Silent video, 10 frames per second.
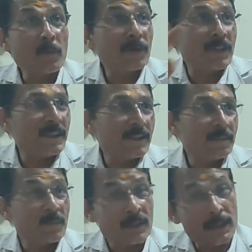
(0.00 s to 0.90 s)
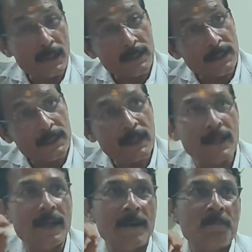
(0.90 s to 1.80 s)
40. At that
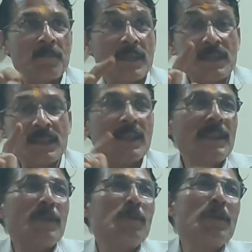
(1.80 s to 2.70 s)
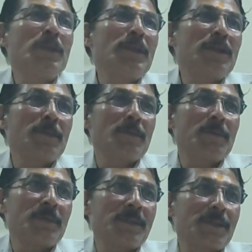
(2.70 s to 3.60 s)
era, he started doing the
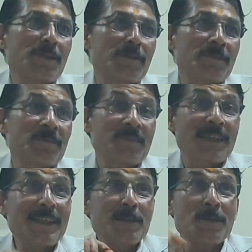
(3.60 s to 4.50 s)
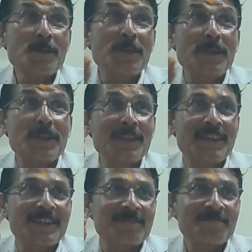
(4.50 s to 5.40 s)
intermediate fixation. That is also entry
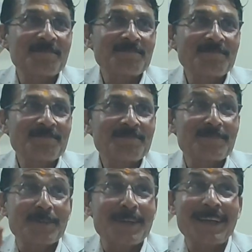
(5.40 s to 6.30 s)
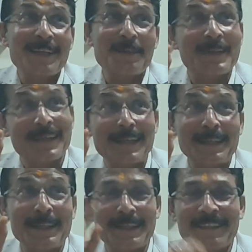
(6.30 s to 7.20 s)
grade. Not
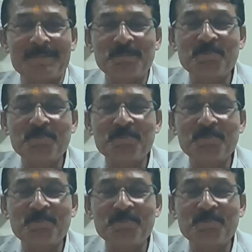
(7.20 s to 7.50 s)
entry grade.